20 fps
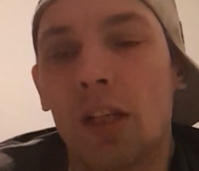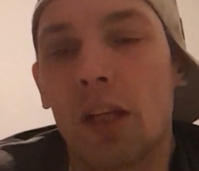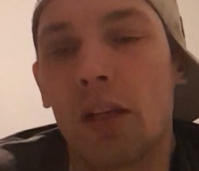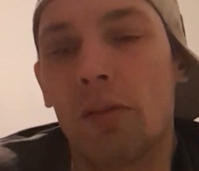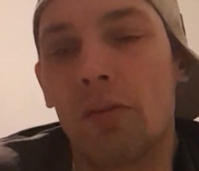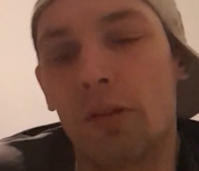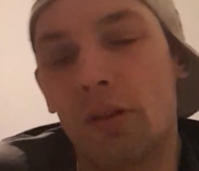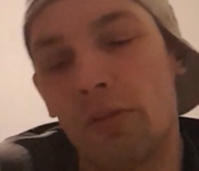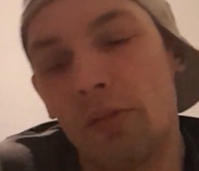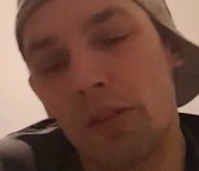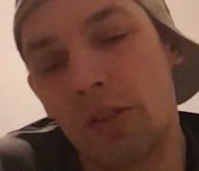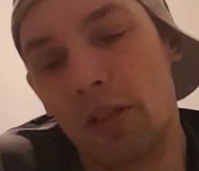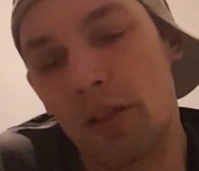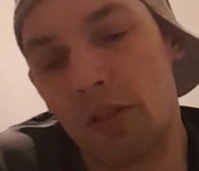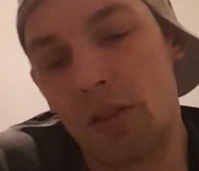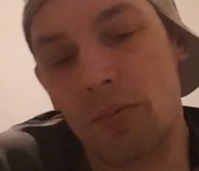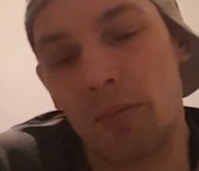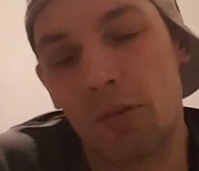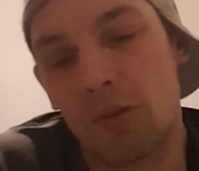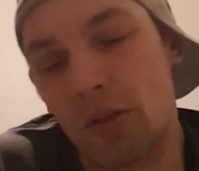Yeah, what do you want to tell
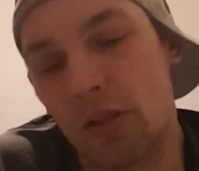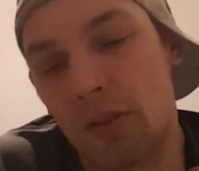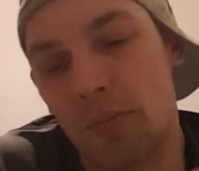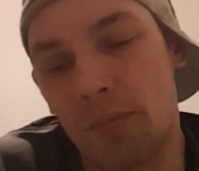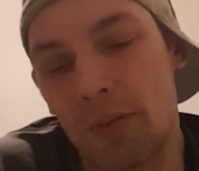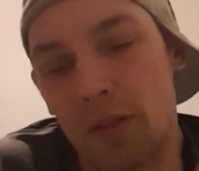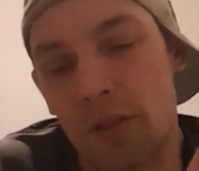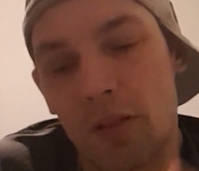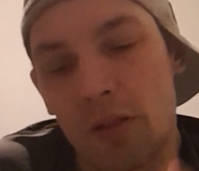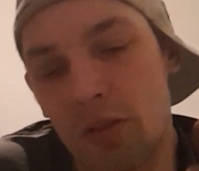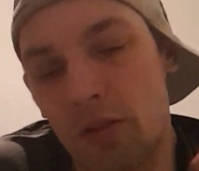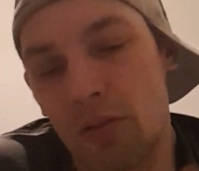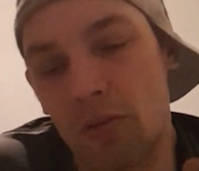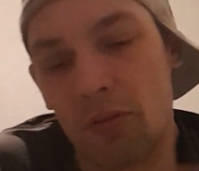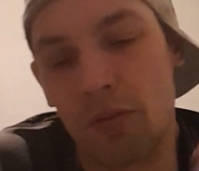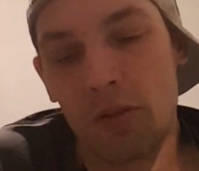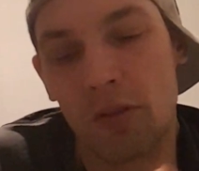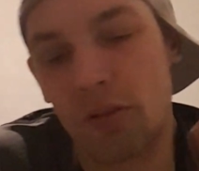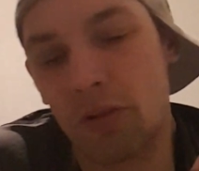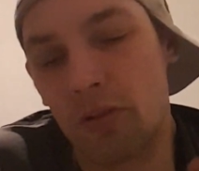us about this business
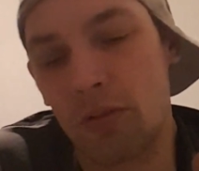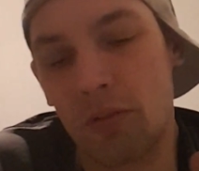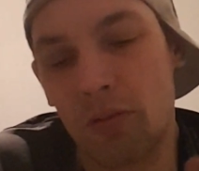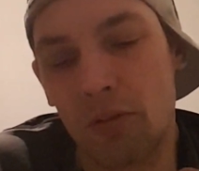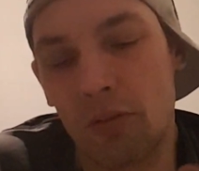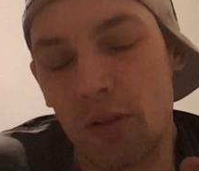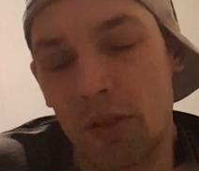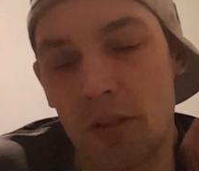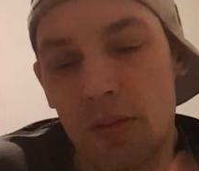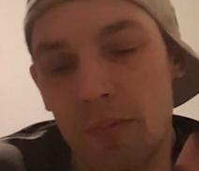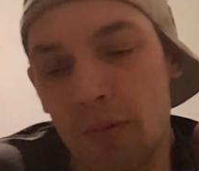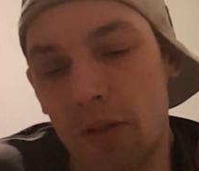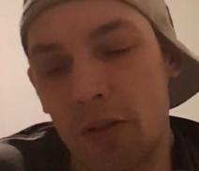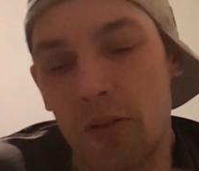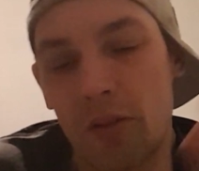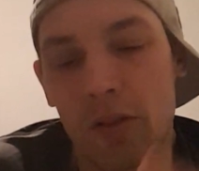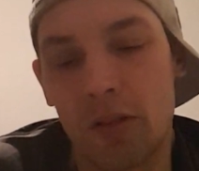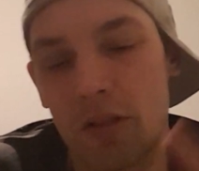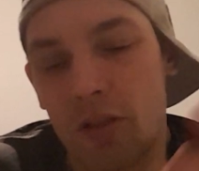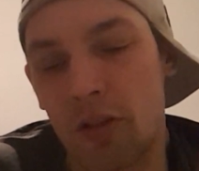owner, Holy Spirit,
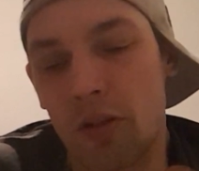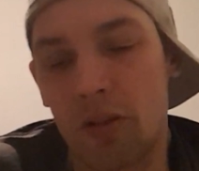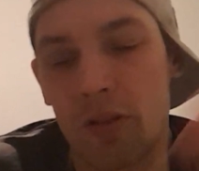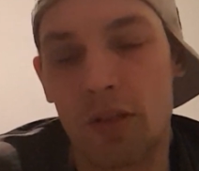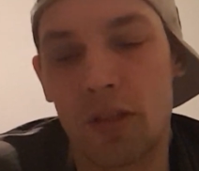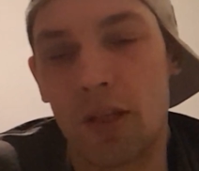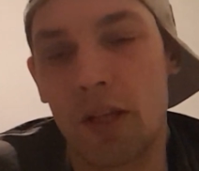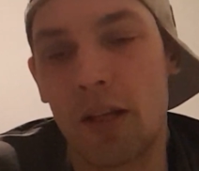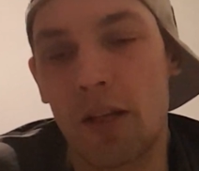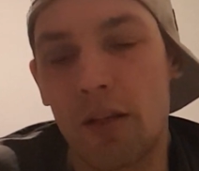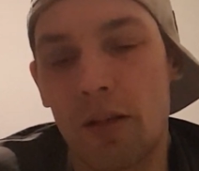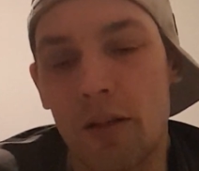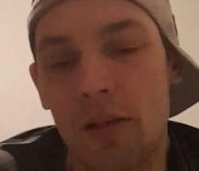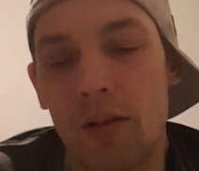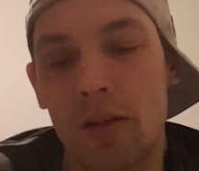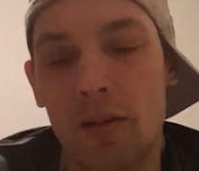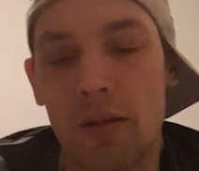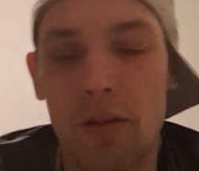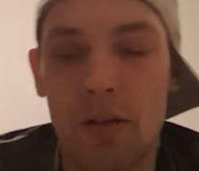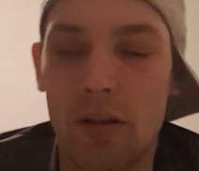or this earth sign,
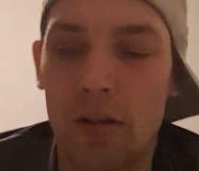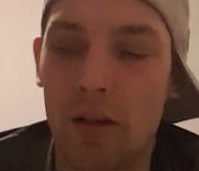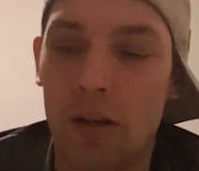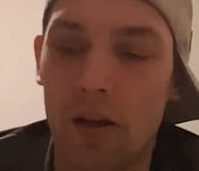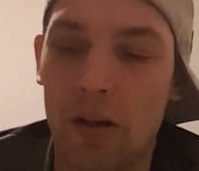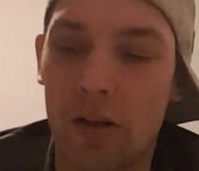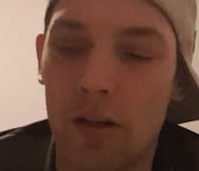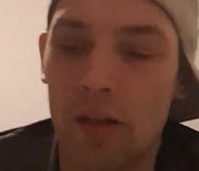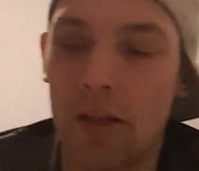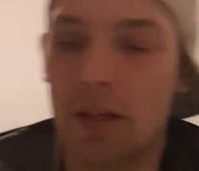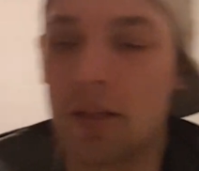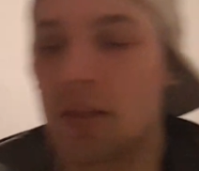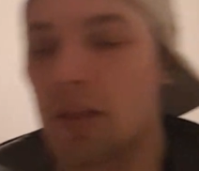the heart of the